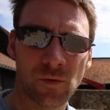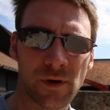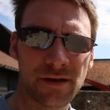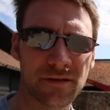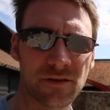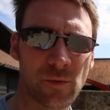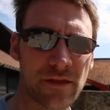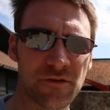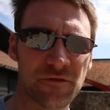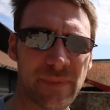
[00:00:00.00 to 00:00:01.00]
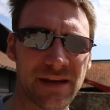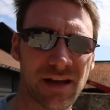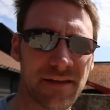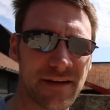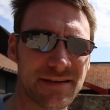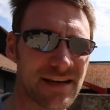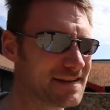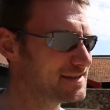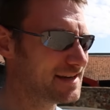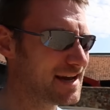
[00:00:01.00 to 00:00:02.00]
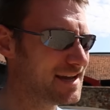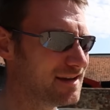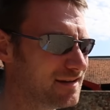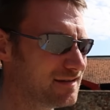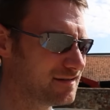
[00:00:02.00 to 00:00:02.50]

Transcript: Why couldn't the weather have been like this yesterday?